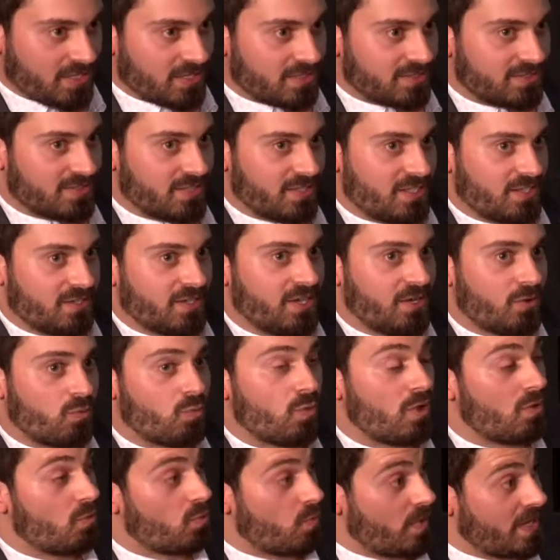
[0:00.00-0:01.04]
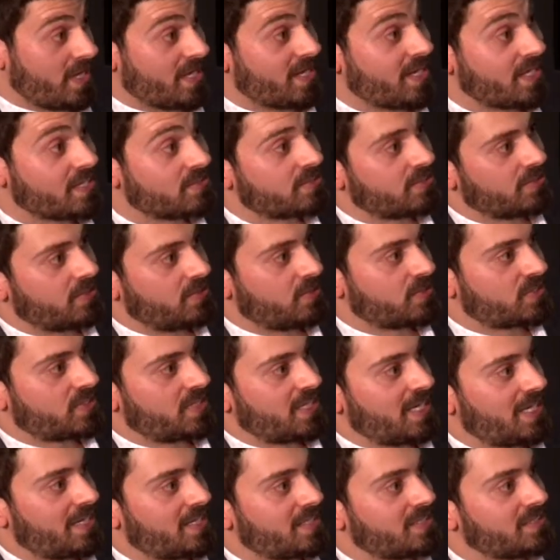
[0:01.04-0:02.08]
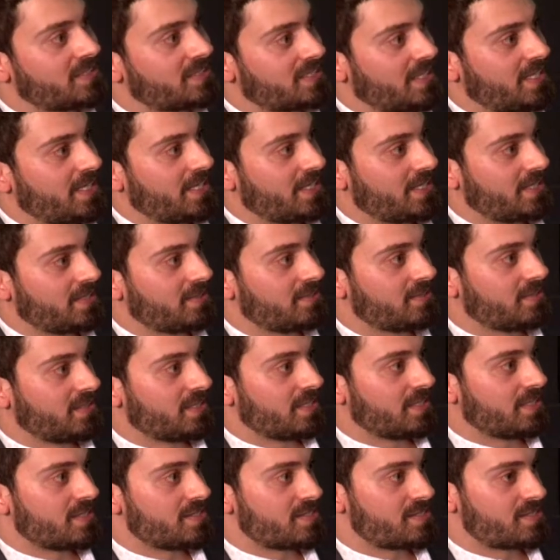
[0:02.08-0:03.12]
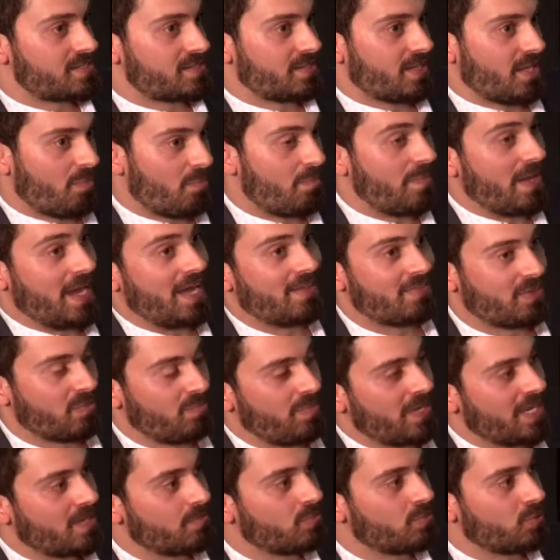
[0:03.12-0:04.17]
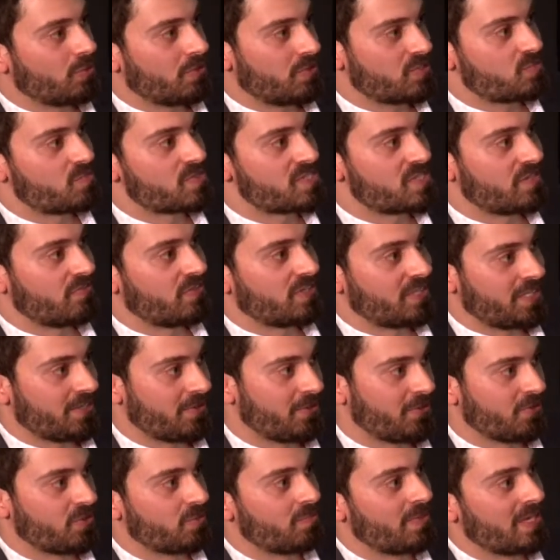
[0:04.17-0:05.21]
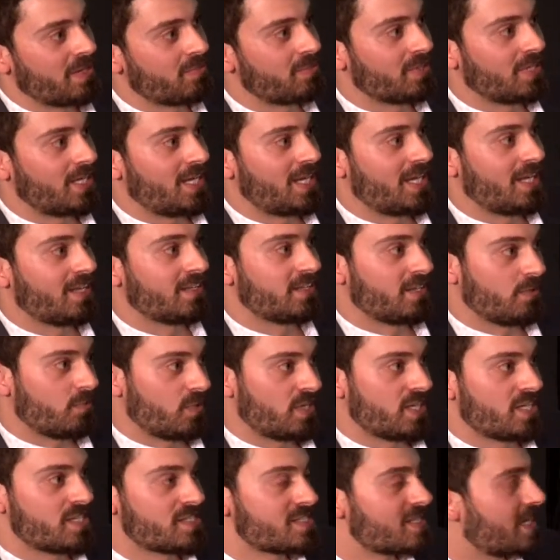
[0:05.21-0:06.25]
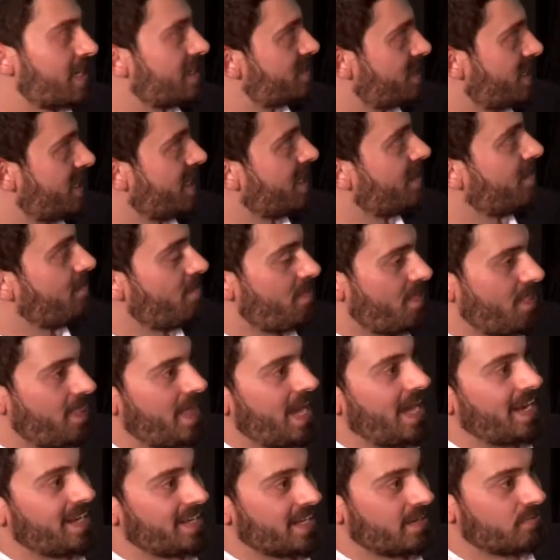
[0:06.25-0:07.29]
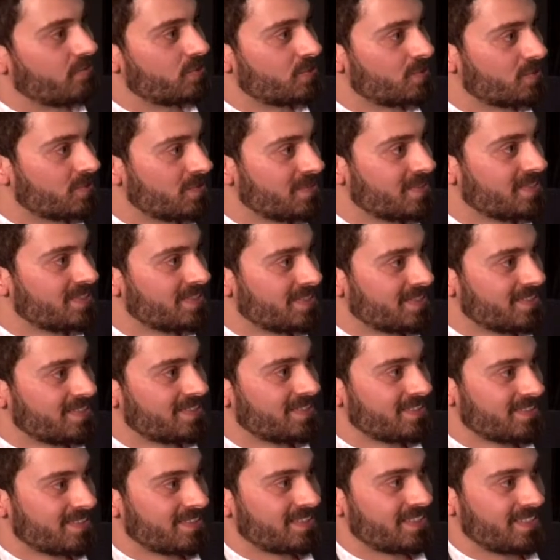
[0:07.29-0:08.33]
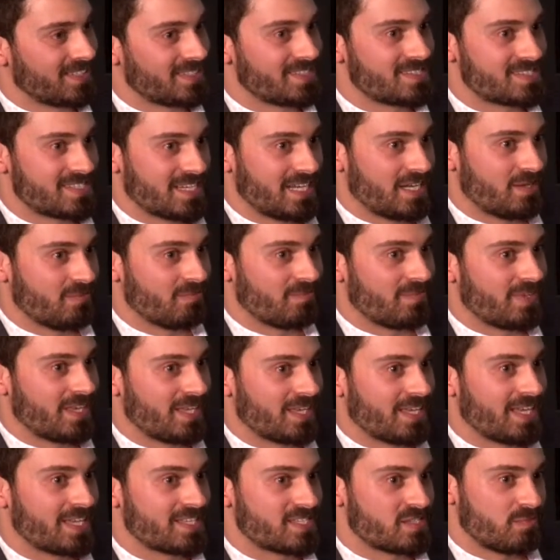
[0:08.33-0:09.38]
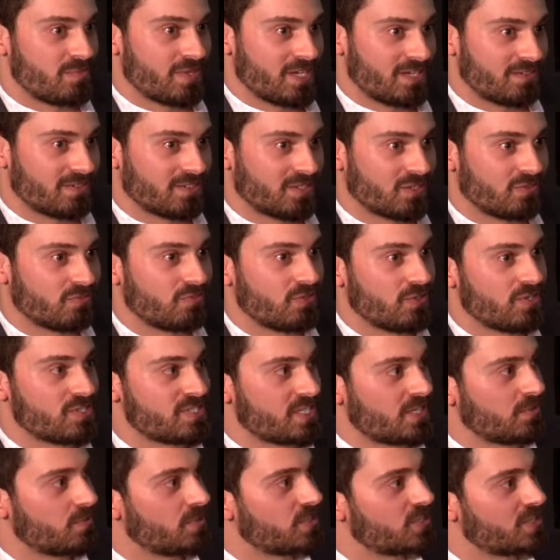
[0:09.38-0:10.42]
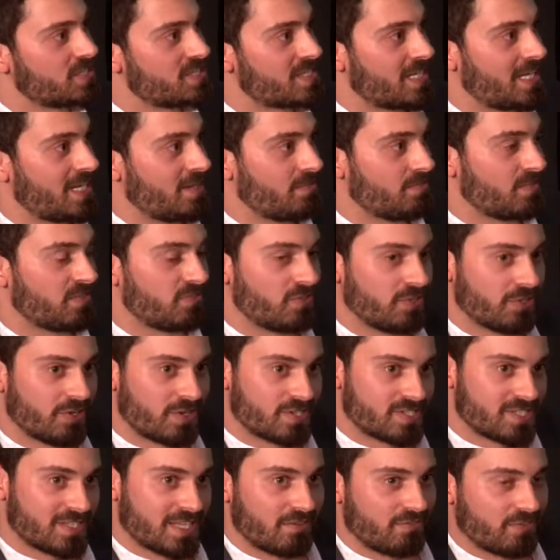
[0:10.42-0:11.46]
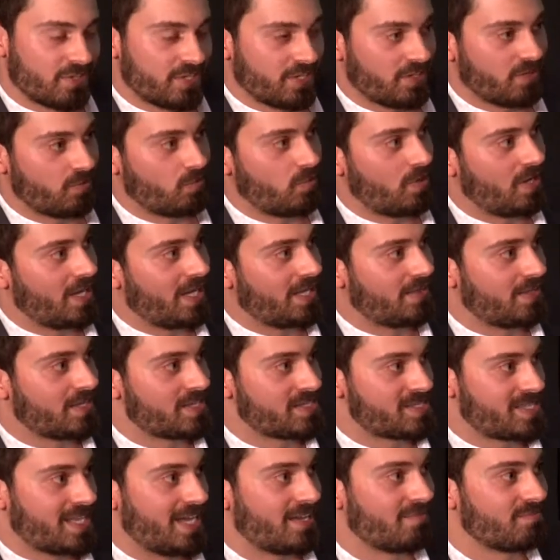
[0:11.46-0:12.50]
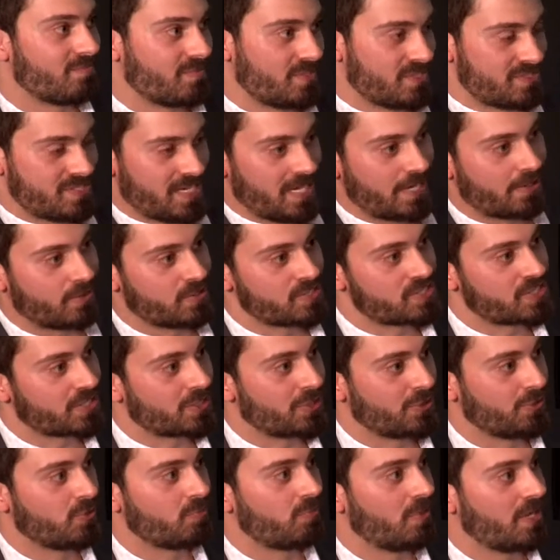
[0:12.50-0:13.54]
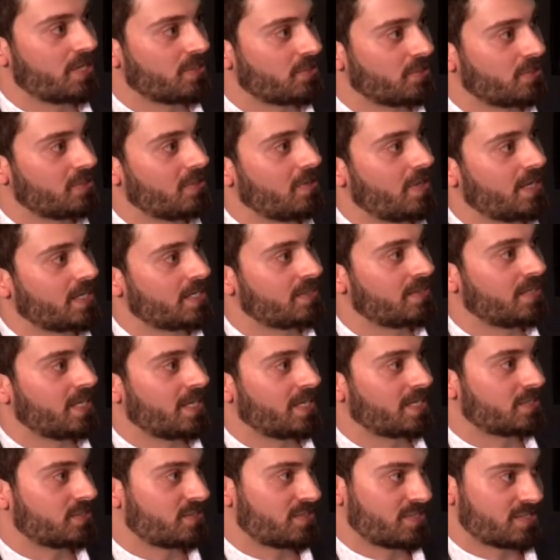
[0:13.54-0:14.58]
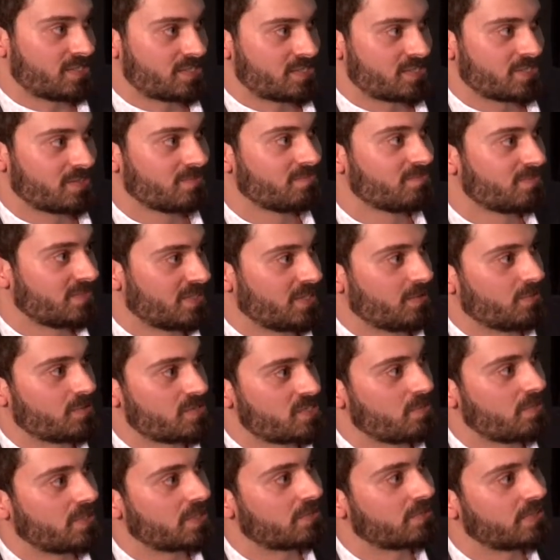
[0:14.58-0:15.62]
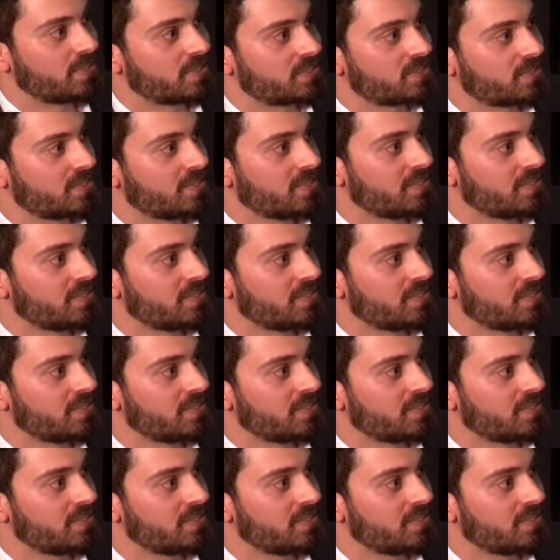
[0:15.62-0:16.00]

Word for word: the, what we need to know as an RDC is about the people, not specifically who the people are. And when you start to hit that level, it's, um, it gets a bit confusing, which is, um, if you notice in that video why there's that, the data is secured by you line in there because it was the big risk.